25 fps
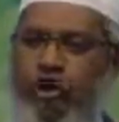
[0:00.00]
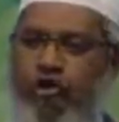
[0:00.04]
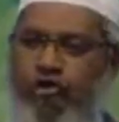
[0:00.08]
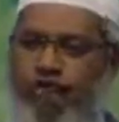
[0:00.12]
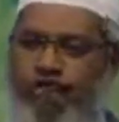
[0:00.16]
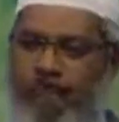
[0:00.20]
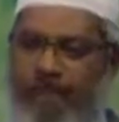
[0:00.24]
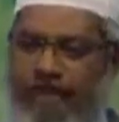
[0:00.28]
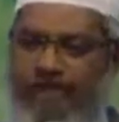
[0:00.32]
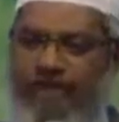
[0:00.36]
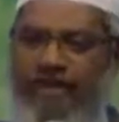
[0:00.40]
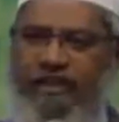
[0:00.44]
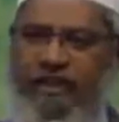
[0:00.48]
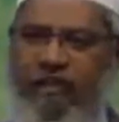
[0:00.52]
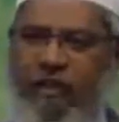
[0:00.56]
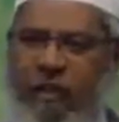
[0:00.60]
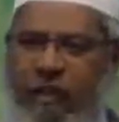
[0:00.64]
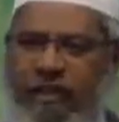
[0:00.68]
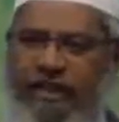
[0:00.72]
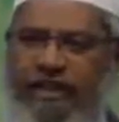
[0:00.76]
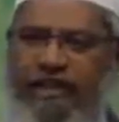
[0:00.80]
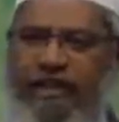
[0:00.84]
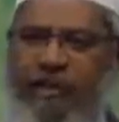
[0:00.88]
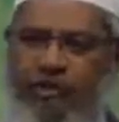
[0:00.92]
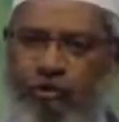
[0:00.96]
of these
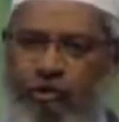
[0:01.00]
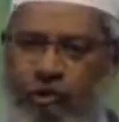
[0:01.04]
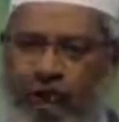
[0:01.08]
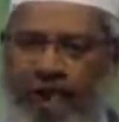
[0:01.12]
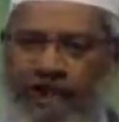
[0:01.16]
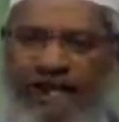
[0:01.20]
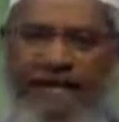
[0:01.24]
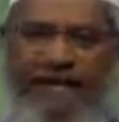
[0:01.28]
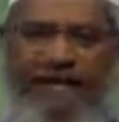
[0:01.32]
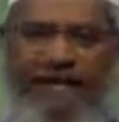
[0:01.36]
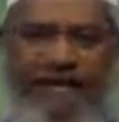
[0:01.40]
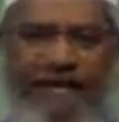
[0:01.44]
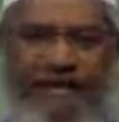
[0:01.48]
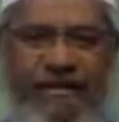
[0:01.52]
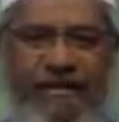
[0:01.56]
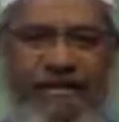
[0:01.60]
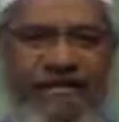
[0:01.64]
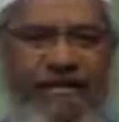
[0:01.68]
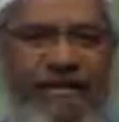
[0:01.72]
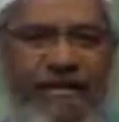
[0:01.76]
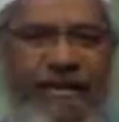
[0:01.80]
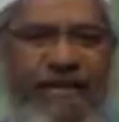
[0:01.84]
22 countries,